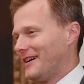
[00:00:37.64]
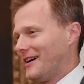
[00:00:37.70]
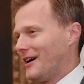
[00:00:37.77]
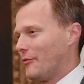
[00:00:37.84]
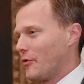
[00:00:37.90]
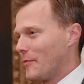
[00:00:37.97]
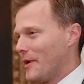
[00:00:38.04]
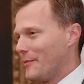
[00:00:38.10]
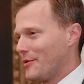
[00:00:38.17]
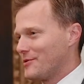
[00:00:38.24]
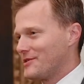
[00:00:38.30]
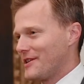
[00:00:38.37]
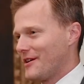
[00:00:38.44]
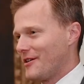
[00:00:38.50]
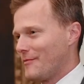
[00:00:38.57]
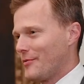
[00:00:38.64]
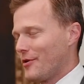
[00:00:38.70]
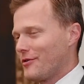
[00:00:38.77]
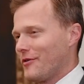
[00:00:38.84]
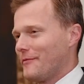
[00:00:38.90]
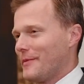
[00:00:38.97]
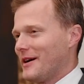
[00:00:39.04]
we're members there.
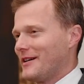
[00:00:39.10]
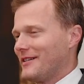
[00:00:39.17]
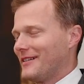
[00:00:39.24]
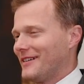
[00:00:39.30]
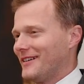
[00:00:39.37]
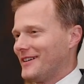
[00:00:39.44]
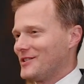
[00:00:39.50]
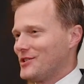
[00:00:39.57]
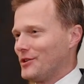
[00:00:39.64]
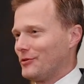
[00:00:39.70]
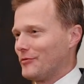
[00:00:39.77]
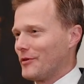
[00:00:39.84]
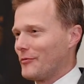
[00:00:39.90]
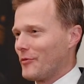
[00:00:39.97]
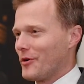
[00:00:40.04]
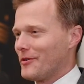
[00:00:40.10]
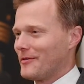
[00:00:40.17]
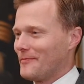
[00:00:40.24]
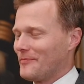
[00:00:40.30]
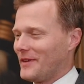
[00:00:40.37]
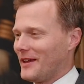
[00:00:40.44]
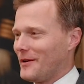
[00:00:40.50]
Both of my children
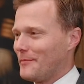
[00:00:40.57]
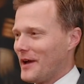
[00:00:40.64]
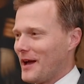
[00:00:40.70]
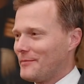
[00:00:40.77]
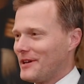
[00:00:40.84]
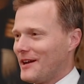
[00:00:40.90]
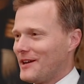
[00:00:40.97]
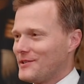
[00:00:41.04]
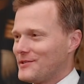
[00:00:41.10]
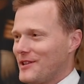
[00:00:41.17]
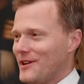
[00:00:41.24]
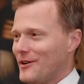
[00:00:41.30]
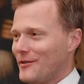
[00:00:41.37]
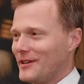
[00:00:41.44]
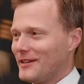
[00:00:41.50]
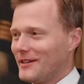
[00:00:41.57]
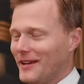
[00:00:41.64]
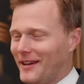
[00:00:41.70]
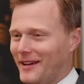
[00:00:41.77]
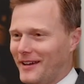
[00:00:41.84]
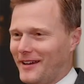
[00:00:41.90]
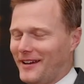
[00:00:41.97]
were baptized there, and
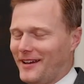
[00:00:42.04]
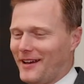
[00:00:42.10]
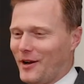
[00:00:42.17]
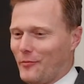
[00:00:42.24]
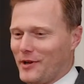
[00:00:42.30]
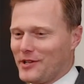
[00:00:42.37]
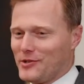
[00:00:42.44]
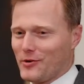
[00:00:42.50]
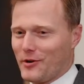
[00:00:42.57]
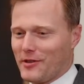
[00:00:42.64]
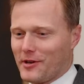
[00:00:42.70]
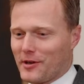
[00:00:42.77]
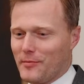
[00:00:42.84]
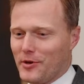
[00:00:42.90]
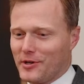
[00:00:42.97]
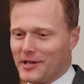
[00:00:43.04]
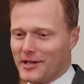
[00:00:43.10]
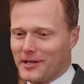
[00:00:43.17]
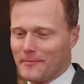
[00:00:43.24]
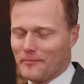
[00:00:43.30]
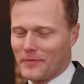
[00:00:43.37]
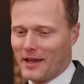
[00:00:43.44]
we enjoy the
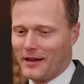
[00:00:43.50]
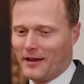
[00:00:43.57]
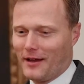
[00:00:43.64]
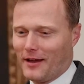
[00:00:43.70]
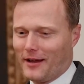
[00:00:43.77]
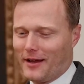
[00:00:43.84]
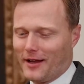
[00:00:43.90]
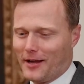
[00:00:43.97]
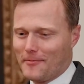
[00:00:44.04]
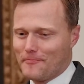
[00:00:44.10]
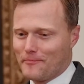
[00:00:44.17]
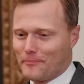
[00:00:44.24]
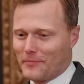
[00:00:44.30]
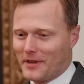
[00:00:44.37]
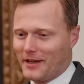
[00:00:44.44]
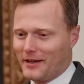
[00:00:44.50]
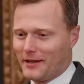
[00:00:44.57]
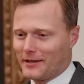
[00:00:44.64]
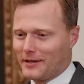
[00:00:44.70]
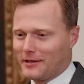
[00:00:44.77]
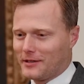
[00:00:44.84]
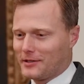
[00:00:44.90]
community.
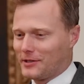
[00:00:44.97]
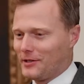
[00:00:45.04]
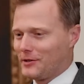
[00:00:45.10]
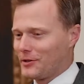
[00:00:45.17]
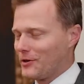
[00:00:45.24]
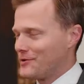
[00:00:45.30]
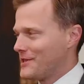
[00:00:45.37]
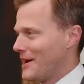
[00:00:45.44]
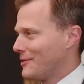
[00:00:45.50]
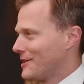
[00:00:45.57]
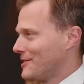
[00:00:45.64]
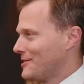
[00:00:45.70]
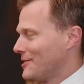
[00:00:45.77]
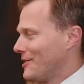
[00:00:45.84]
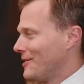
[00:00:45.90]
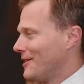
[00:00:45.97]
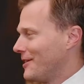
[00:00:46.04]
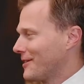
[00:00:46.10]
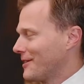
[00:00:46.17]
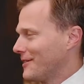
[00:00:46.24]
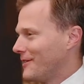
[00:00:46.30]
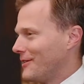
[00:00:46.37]
It turns out it's
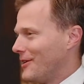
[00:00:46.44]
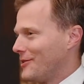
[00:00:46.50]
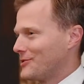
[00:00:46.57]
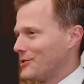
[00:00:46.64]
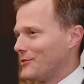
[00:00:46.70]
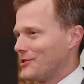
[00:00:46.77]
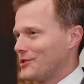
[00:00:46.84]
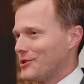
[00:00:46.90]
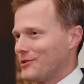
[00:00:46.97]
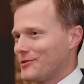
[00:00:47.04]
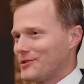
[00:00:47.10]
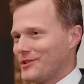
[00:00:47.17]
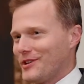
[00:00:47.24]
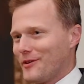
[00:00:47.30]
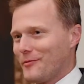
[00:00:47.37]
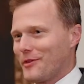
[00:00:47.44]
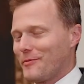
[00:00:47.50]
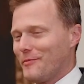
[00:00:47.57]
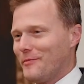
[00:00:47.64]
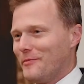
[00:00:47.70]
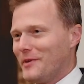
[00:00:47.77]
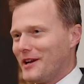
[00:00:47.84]
also a church
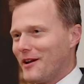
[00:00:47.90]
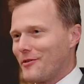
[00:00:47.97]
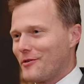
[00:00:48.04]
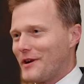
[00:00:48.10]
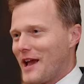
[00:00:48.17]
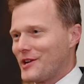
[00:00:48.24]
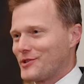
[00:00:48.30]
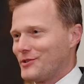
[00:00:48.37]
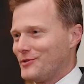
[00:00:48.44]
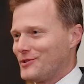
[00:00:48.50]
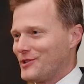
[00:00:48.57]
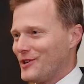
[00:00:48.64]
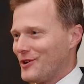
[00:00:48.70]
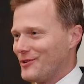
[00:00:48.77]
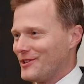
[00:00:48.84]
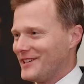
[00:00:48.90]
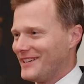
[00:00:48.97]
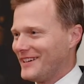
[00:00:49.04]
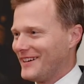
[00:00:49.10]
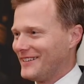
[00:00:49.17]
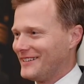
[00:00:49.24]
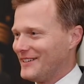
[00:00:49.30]
with many other national
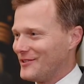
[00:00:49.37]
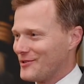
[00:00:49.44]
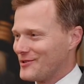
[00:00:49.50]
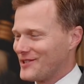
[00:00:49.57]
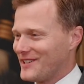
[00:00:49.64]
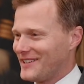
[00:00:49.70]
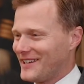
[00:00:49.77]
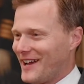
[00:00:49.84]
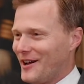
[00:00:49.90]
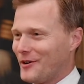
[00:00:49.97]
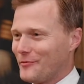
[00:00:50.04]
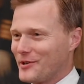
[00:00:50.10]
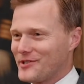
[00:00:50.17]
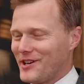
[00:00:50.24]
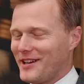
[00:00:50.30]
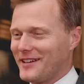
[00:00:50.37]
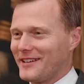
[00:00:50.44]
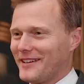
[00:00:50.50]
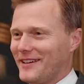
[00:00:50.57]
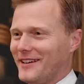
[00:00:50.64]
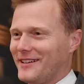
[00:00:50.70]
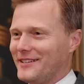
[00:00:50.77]
security leaders in town, which
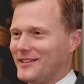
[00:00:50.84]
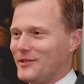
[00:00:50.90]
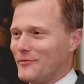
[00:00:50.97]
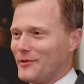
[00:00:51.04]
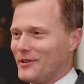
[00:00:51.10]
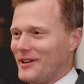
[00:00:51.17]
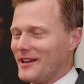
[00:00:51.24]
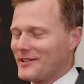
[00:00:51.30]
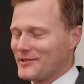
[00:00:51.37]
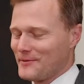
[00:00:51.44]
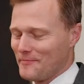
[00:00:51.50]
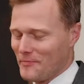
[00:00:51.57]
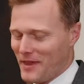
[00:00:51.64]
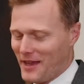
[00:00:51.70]
I didn't realize.